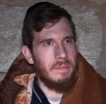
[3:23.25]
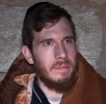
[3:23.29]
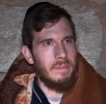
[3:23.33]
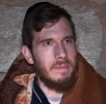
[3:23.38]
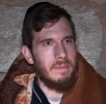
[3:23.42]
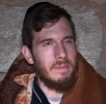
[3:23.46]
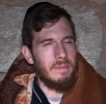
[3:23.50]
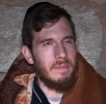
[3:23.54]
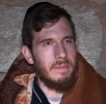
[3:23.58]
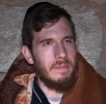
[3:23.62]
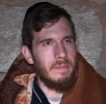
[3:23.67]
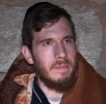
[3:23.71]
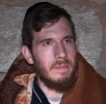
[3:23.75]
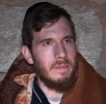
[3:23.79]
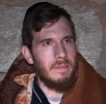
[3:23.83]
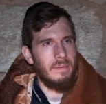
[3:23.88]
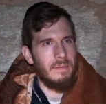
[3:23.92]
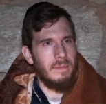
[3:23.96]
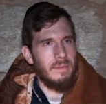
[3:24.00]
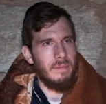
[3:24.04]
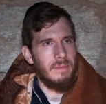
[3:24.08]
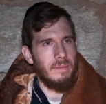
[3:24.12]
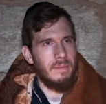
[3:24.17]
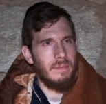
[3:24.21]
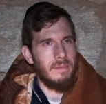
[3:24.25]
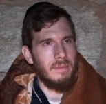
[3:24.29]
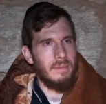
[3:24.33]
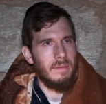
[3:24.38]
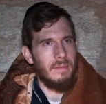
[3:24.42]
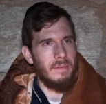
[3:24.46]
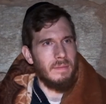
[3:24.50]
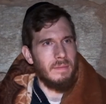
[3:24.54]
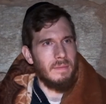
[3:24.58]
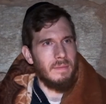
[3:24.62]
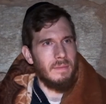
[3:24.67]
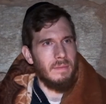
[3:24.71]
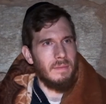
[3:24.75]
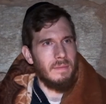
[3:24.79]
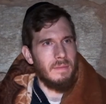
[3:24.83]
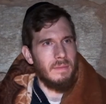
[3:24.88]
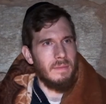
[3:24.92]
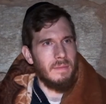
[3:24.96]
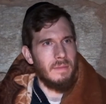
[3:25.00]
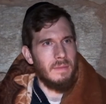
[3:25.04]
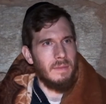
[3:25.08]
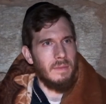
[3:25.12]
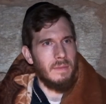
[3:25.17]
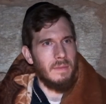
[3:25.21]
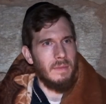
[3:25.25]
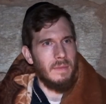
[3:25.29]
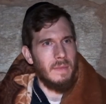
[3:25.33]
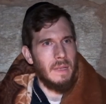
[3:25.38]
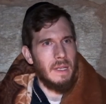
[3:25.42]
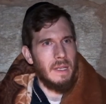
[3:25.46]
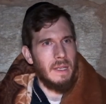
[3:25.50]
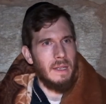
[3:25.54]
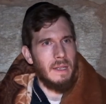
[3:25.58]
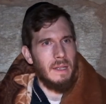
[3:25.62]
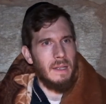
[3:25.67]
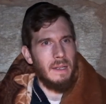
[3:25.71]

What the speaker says: (no one is talking)